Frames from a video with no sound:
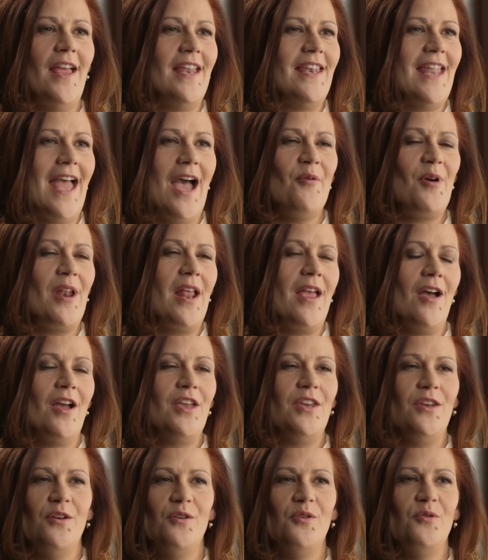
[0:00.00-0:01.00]
And now at
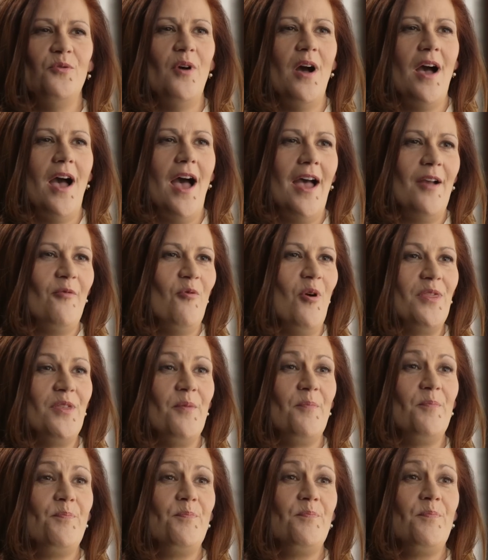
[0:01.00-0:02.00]
AIU, I won the
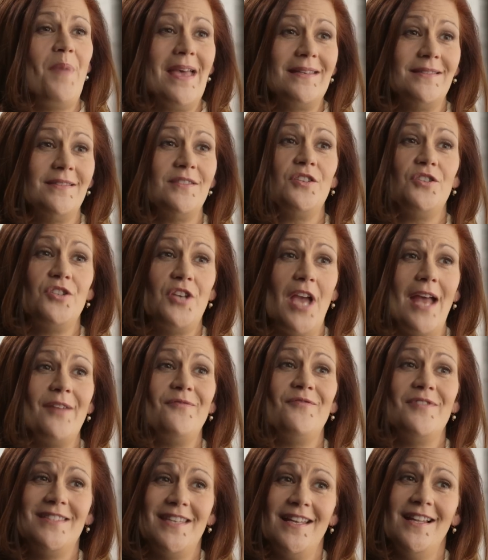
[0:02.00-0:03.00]
Best Chat
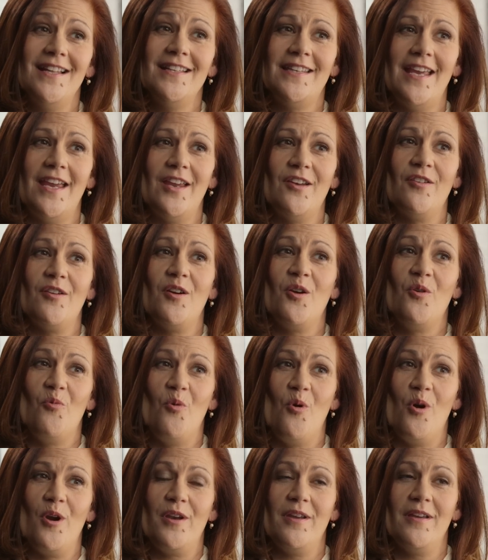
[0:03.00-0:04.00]
Facilitator
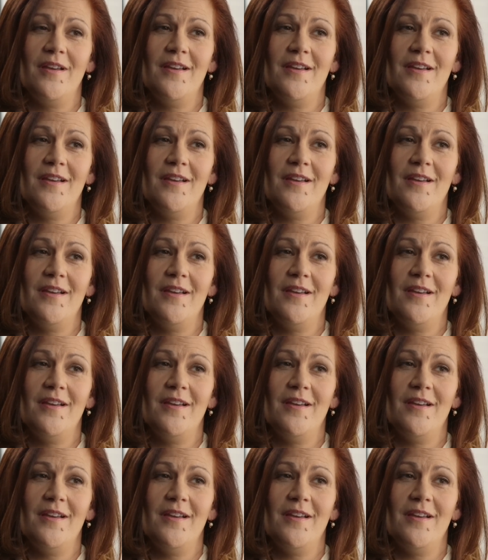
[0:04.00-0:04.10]
Award.